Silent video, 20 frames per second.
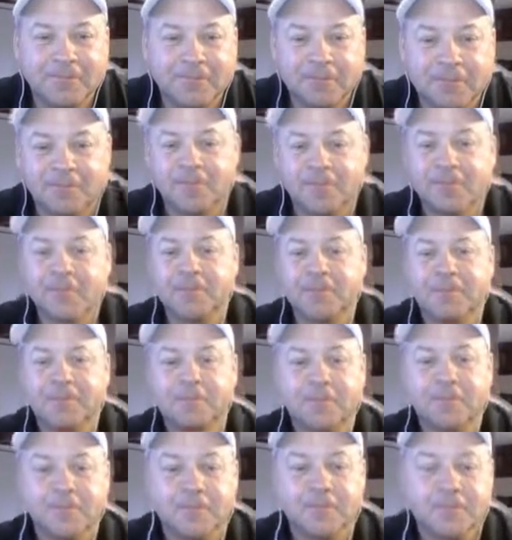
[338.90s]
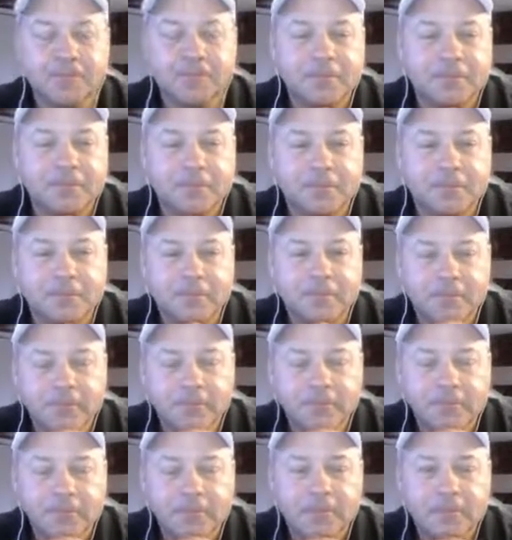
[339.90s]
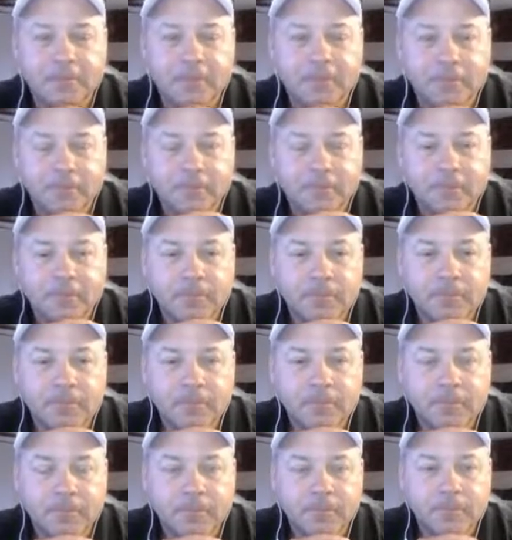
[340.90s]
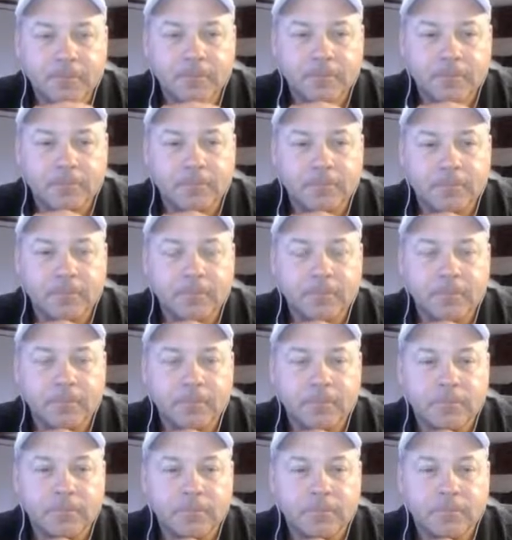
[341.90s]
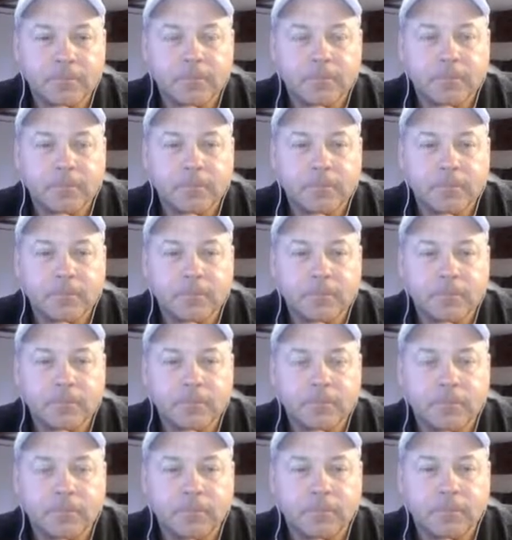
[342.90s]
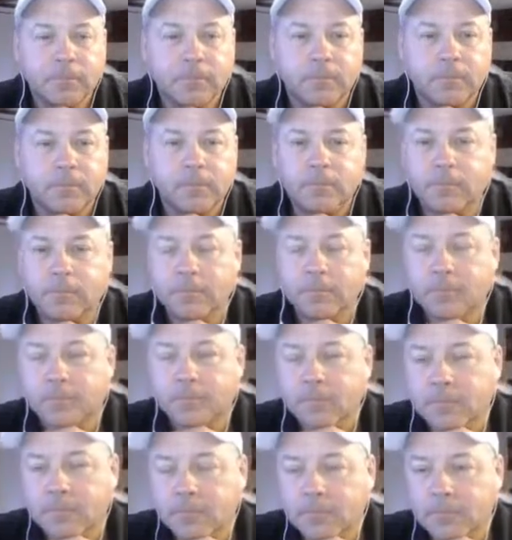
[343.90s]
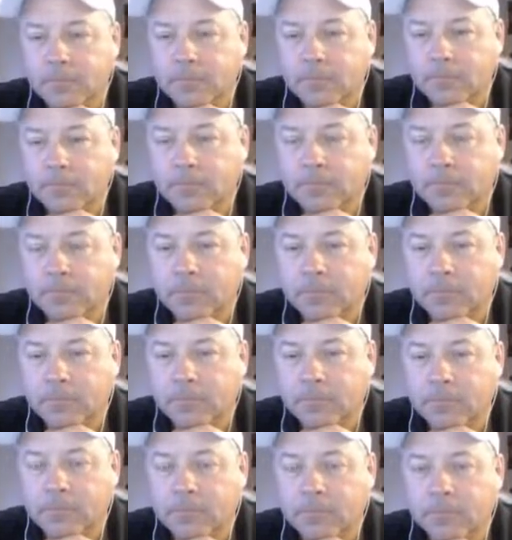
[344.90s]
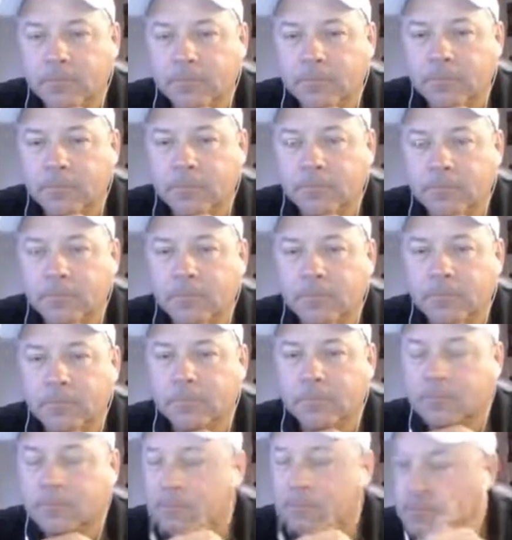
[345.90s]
This person isn't speaking.